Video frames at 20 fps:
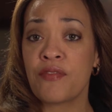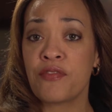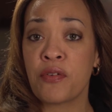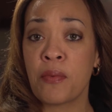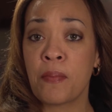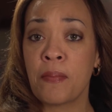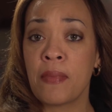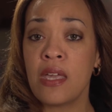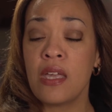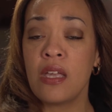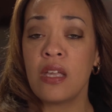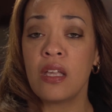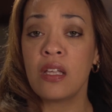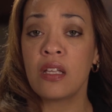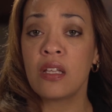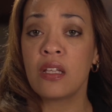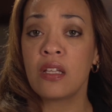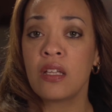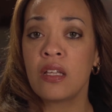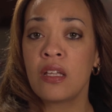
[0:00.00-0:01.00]
for me,
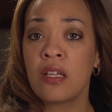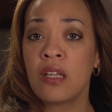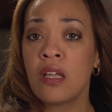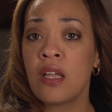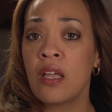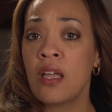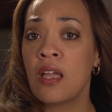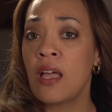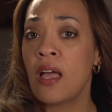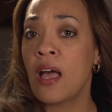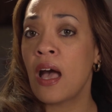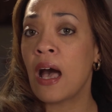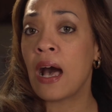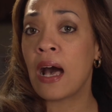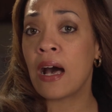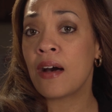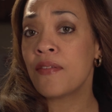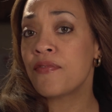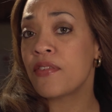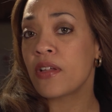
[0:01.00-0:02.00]

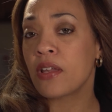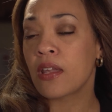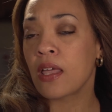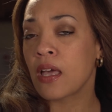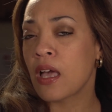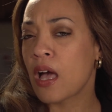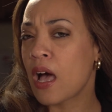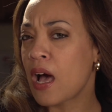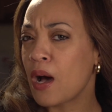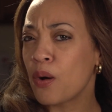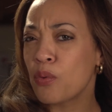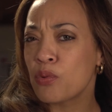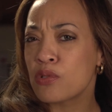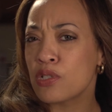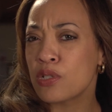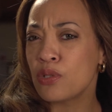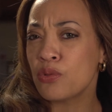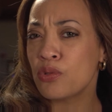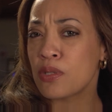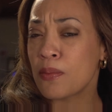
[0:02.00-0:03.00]
I felt like I was
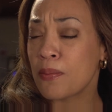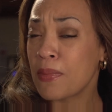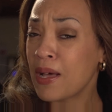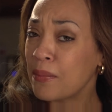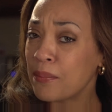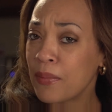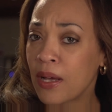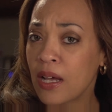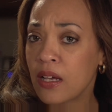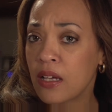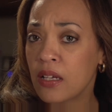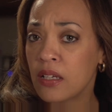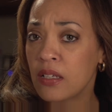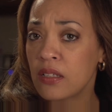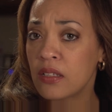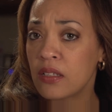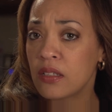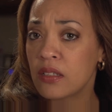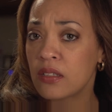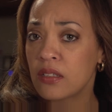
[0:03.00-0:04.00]
losing my
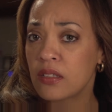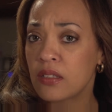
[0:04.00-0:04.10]
mind.